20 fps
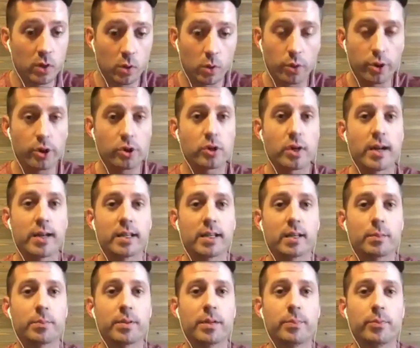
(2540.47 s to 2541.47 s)
or you're trying to
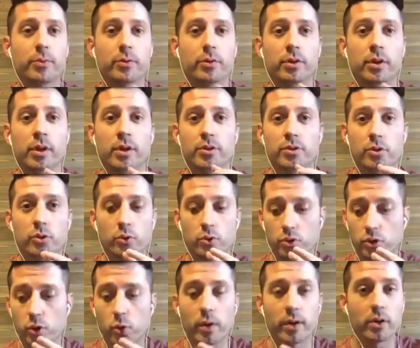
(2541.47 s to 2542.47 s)
get people to
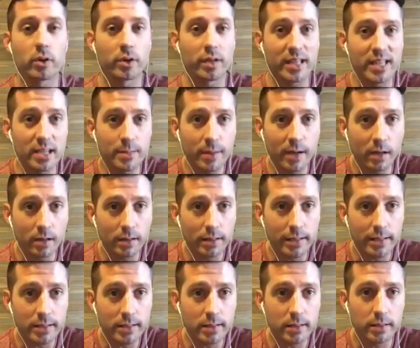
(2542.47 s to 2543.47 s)
join your email
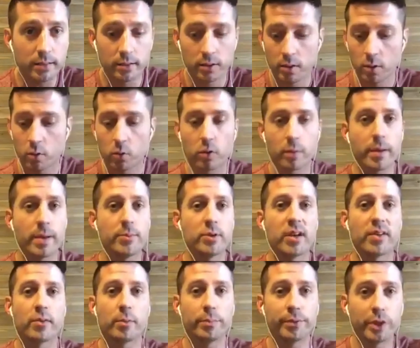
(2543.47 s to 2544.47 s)
list, or maybe
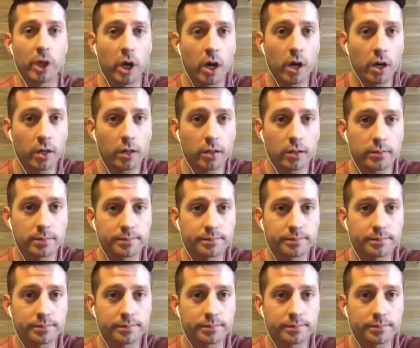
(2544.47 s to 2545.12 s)
you have a blog,